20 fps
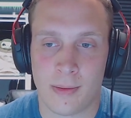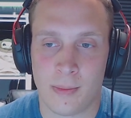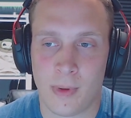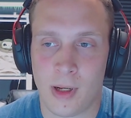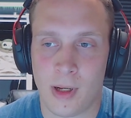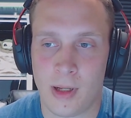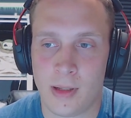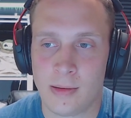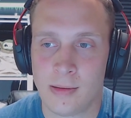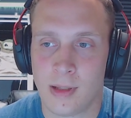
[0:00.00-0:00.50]

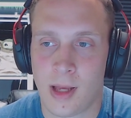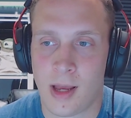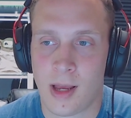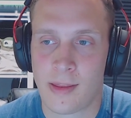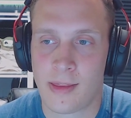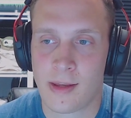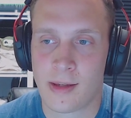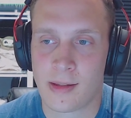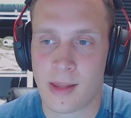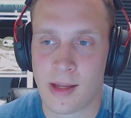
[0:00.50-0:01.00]
Well, I
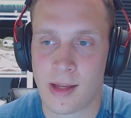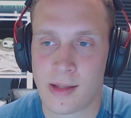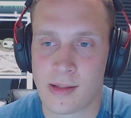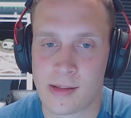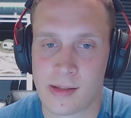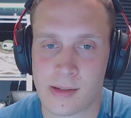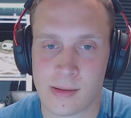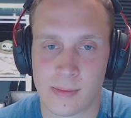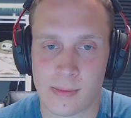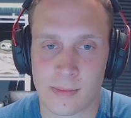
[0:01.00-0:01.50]
think
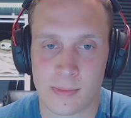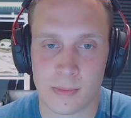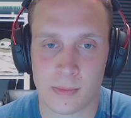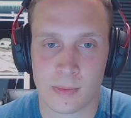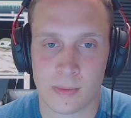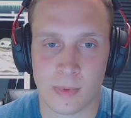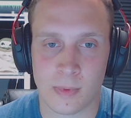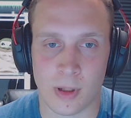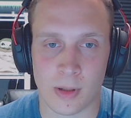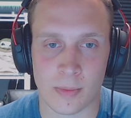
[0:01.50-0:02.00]
that's
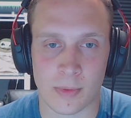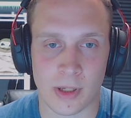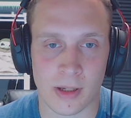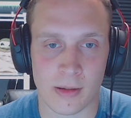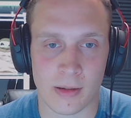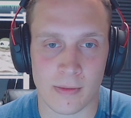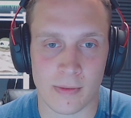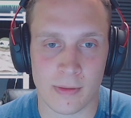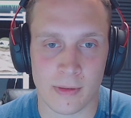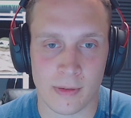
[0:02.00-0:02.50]
what we
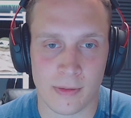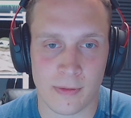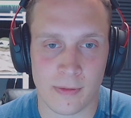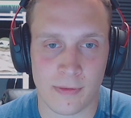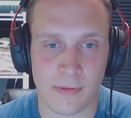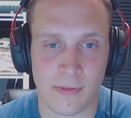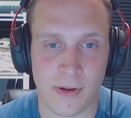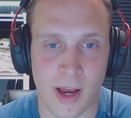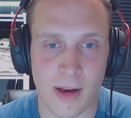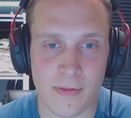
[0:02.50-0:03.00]
had
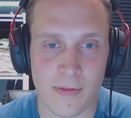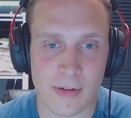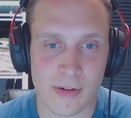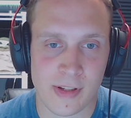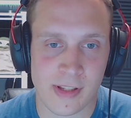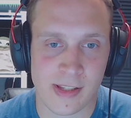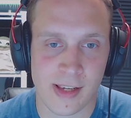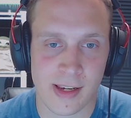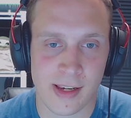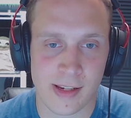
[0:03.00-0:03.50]
5 or
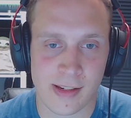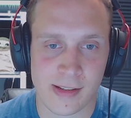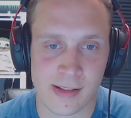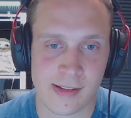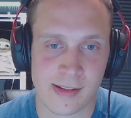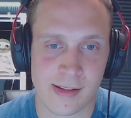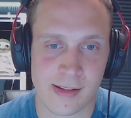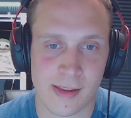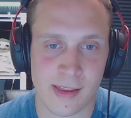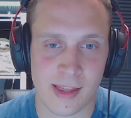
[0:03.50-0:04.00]

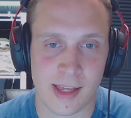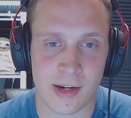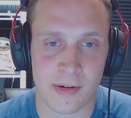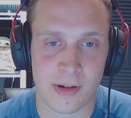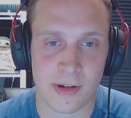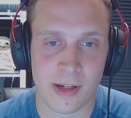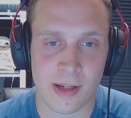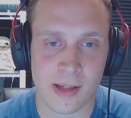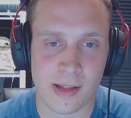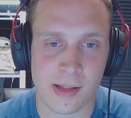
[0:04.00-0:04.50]
6
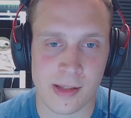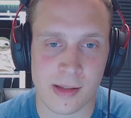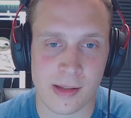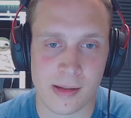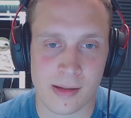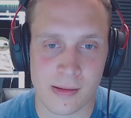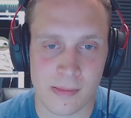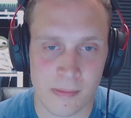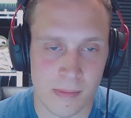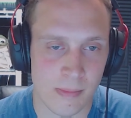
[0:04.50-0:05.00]

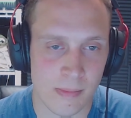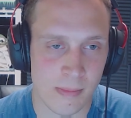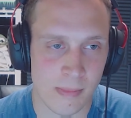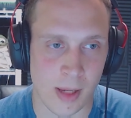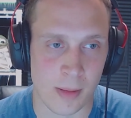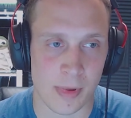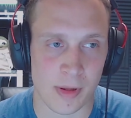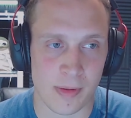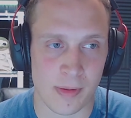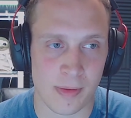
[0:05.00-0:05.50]
theories.
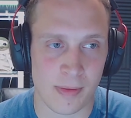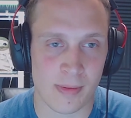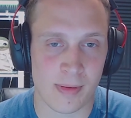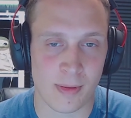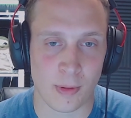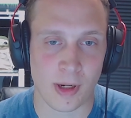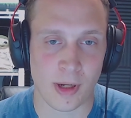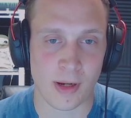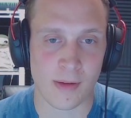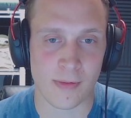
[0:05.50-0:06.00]
Maybe
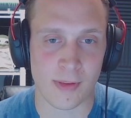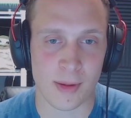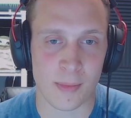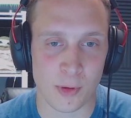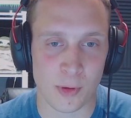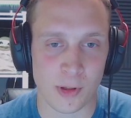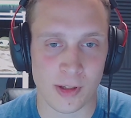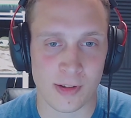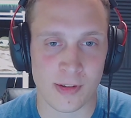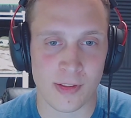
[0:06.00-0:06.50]
3 of them
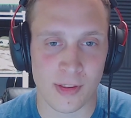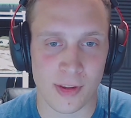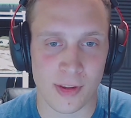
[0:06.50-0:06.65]
were good